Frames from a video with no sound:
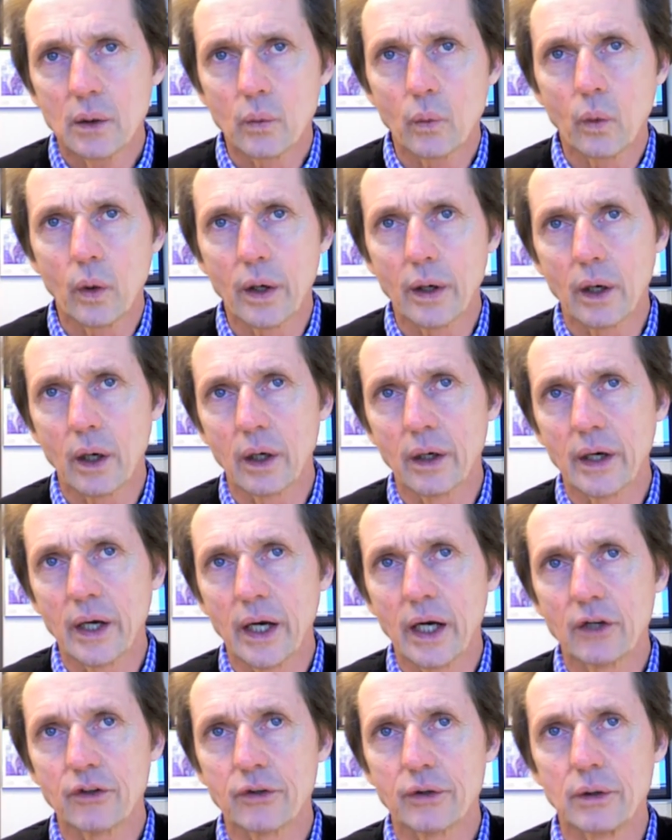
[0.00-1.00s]
what our
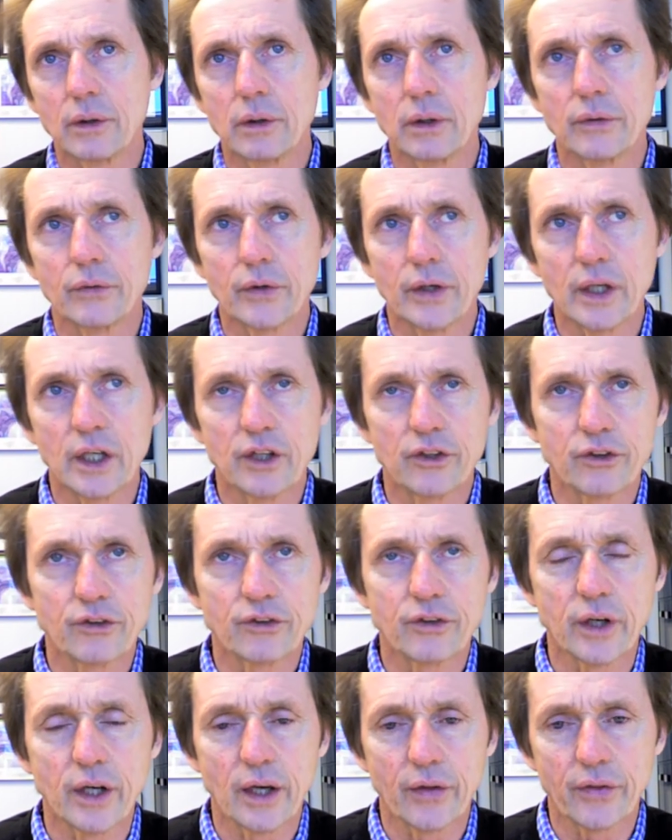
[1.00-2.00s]
national and
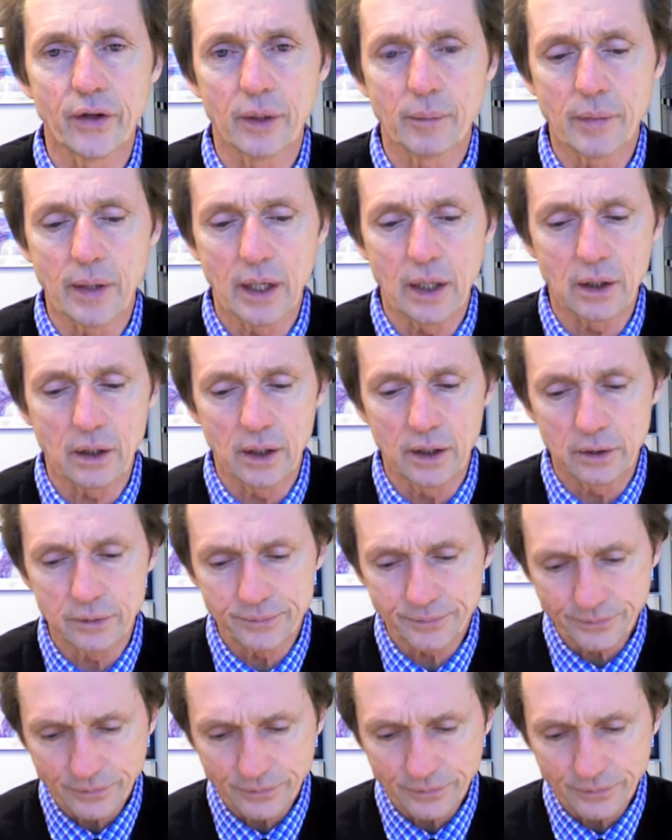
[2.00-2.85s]
religious and ethnic background.